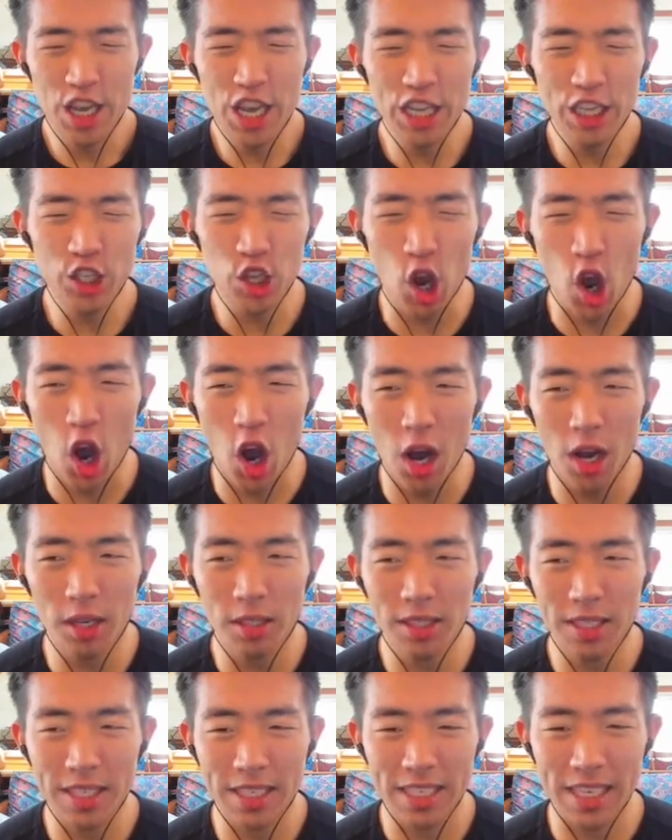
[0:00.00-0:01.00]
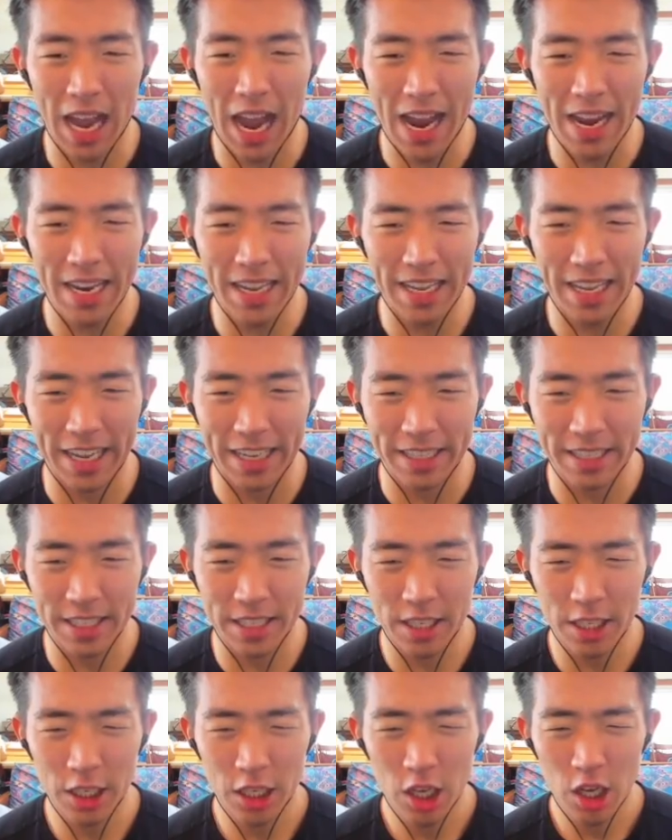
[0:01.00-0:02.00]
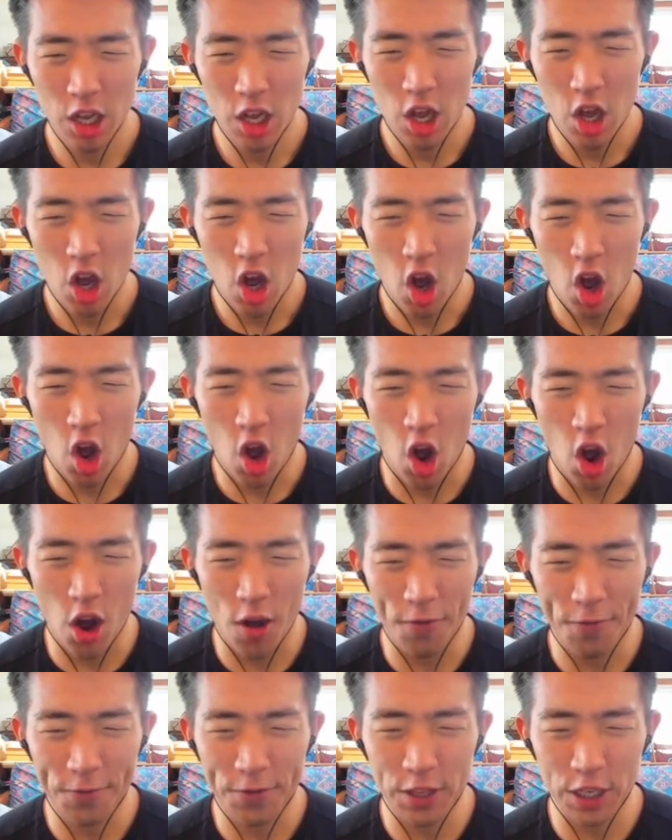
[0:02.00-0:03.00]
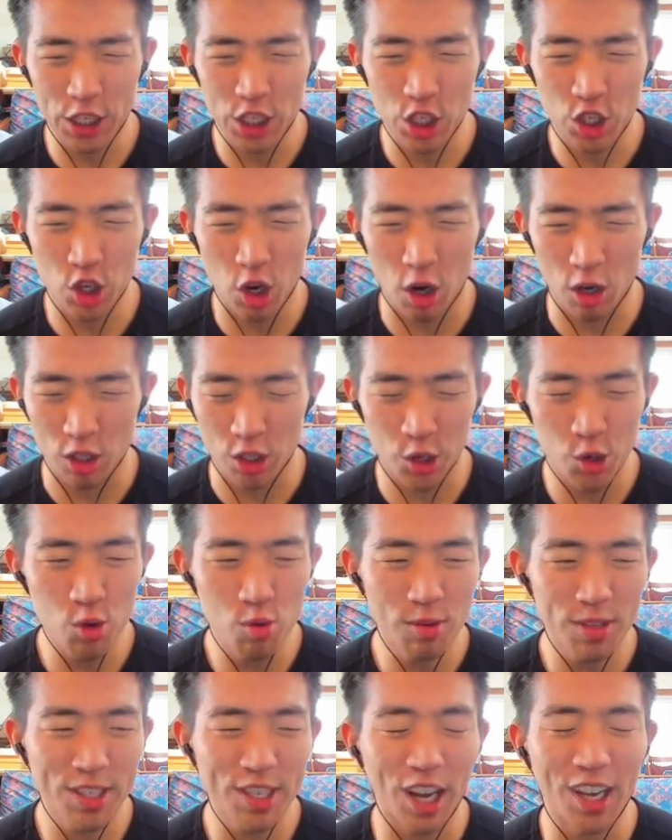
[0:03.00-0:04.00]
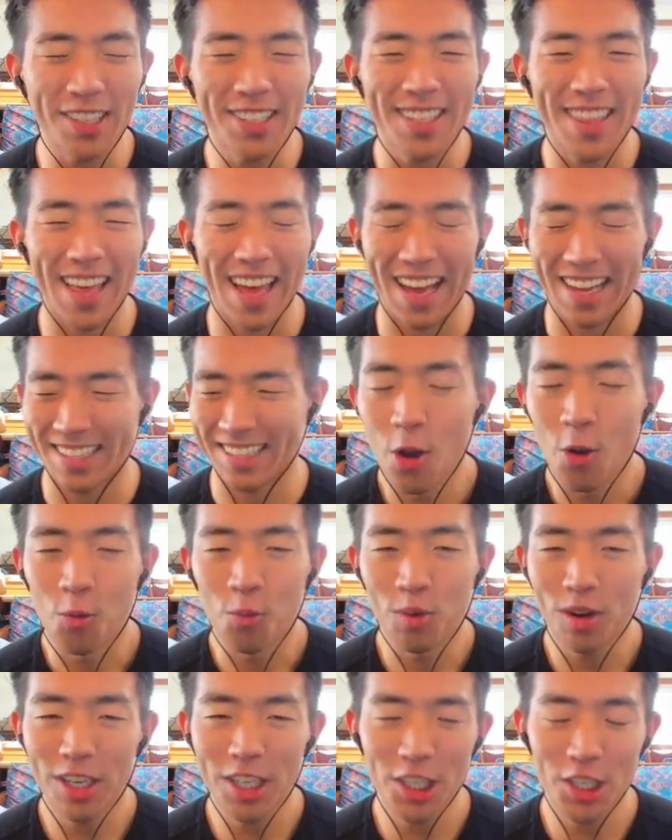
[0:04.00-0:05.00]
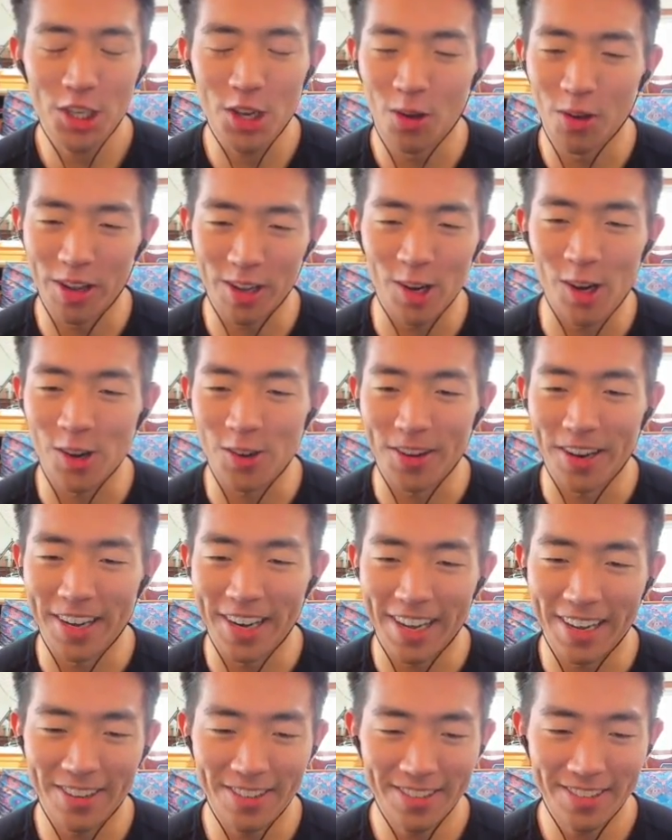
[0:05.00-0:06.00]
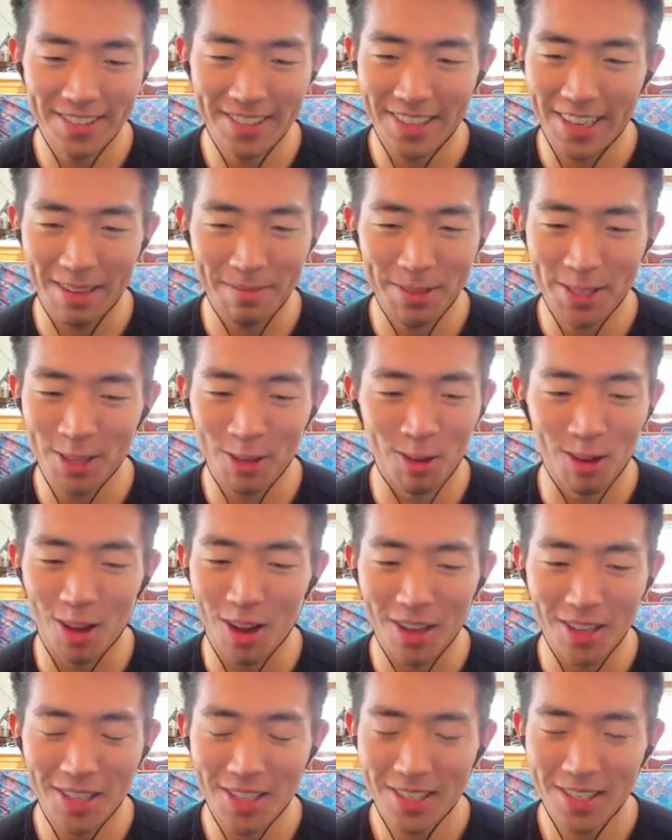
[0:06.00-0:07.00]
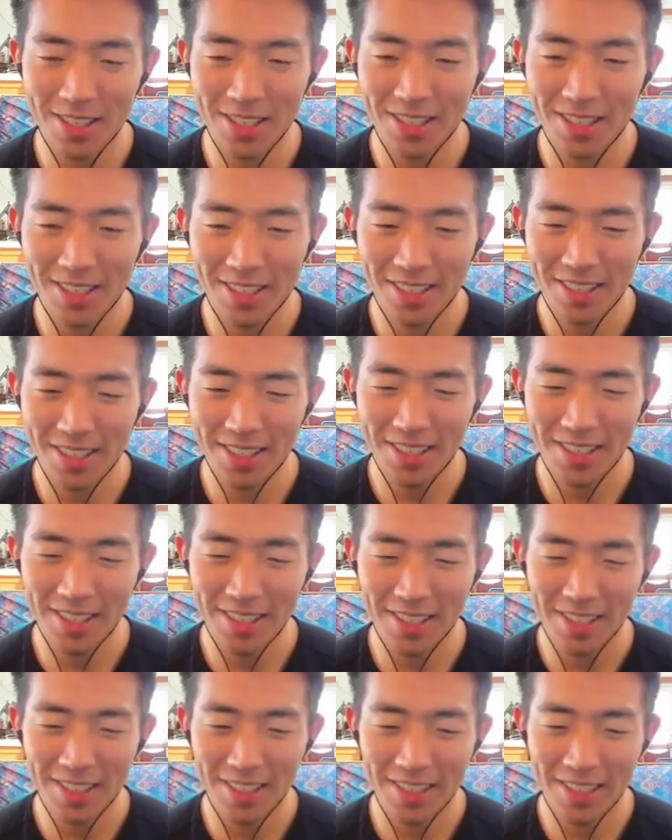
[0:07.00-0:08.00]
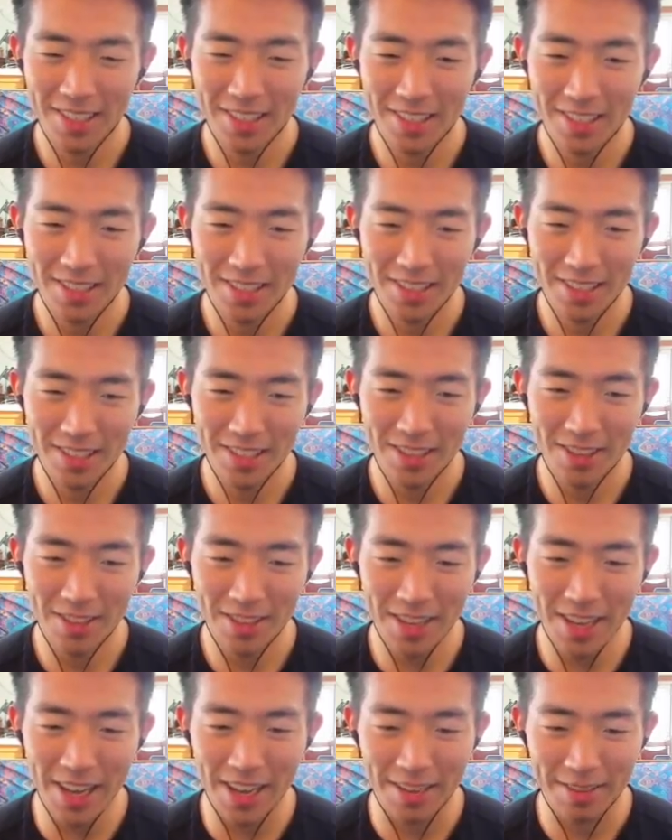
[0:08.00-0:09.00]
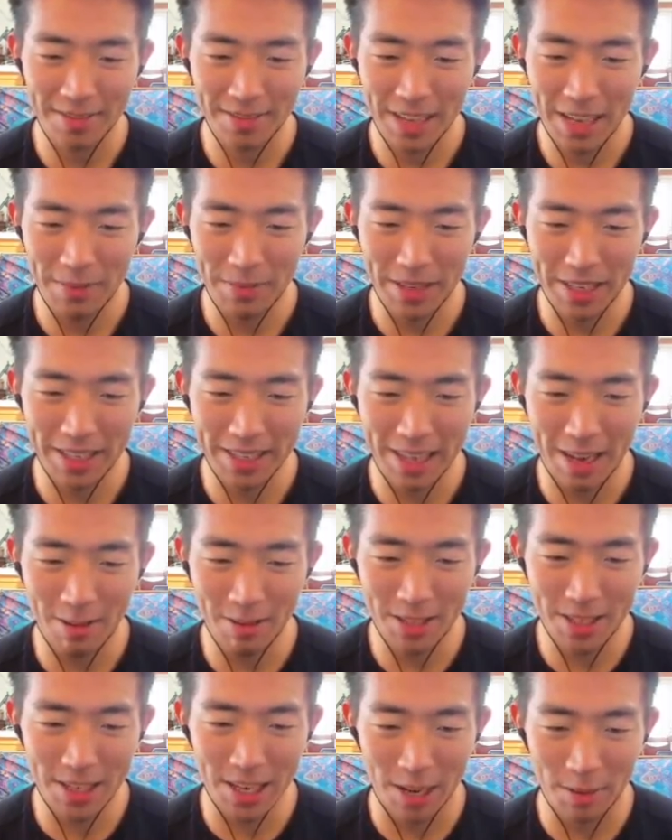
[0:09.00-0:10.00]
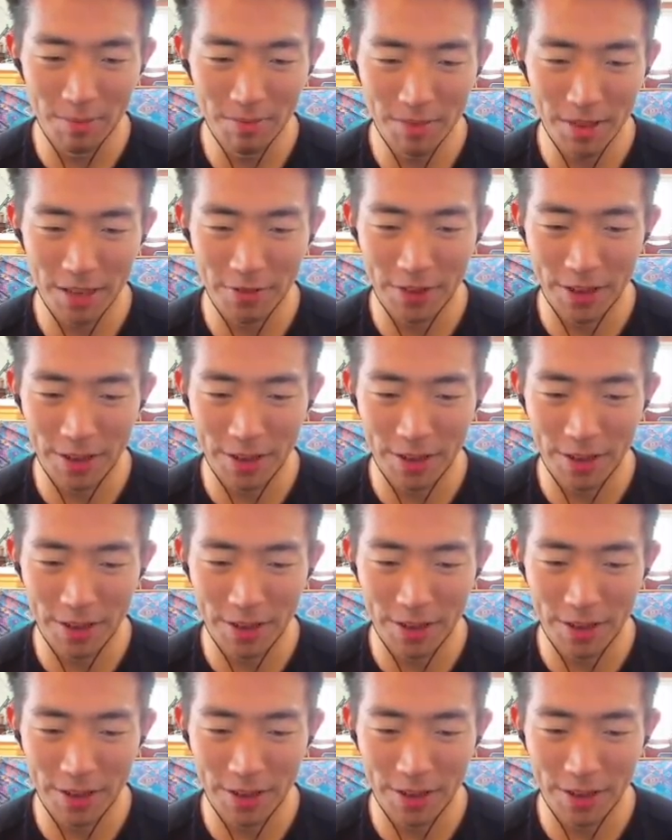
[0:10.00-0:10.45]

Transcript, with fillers: He's on-siding it off the start. Who does that? What is going on right now? I'm so lost. Okay, I mean, that was dumb of